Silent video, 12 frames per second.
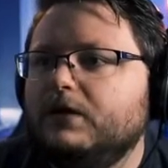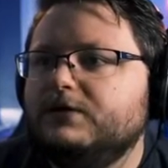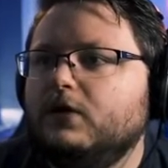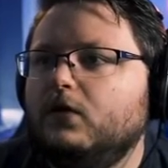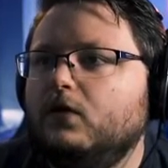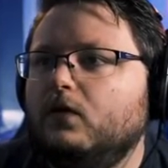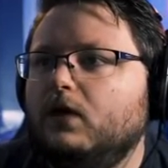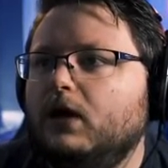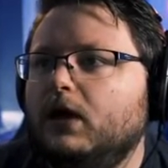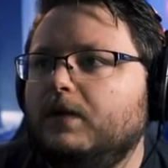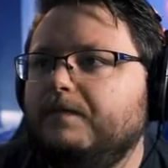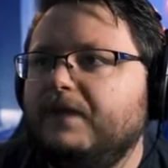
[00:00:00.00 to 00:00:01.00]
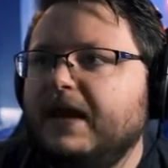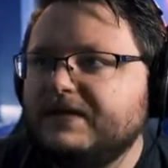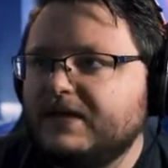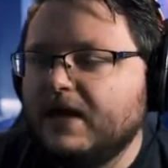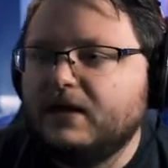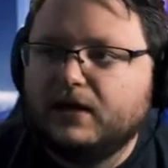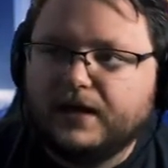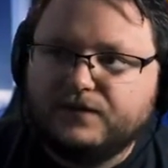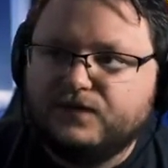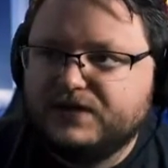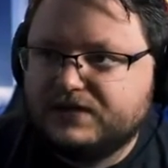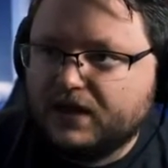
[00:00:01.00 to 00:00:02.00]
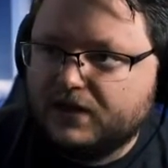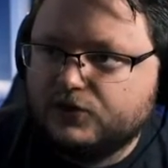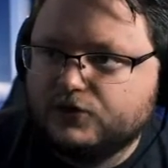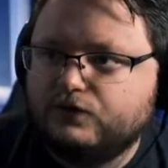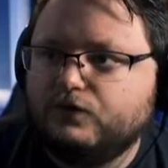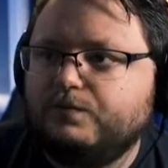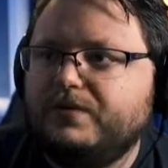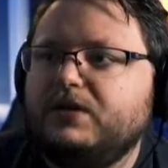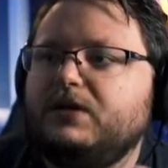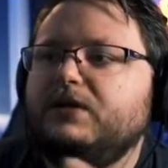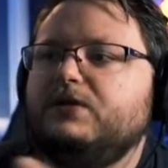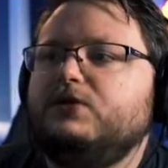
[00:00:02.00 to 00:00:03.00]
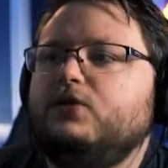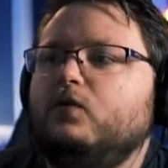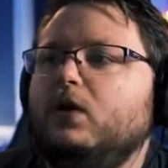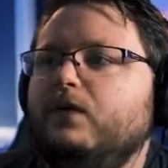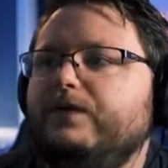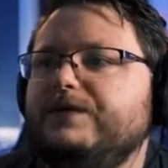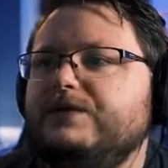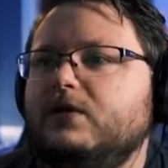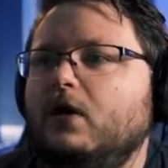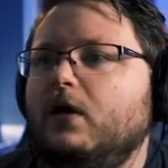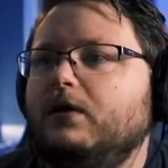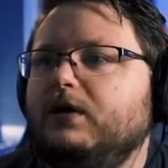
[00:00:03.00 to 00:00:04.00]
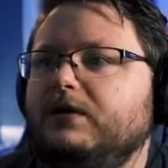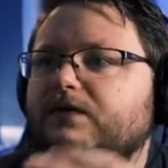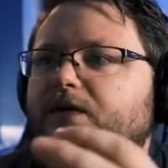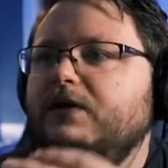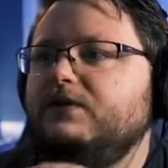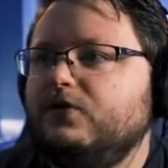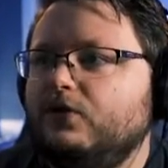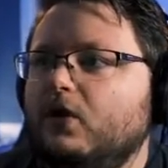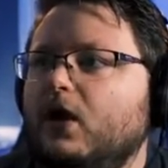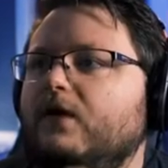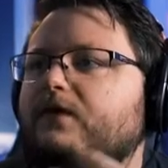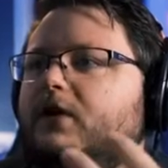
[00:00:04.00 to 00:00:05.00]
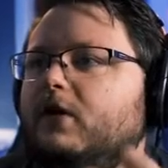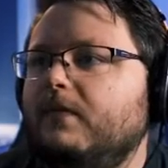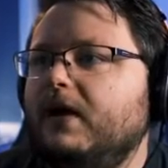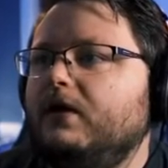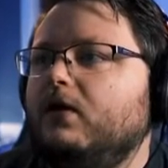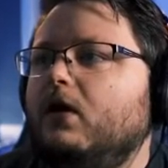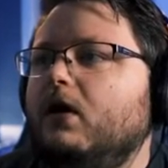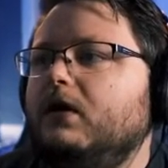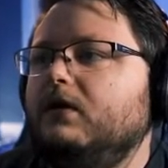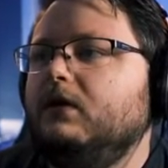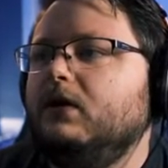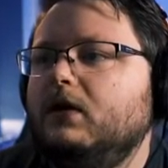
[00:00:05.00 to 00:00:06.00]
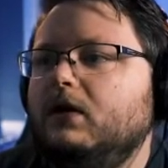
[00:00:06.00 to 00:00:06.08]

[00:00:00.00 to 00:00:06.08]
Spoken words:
So that's kind of like, this kind of just repeats throughout the song, like things turn off and come back on.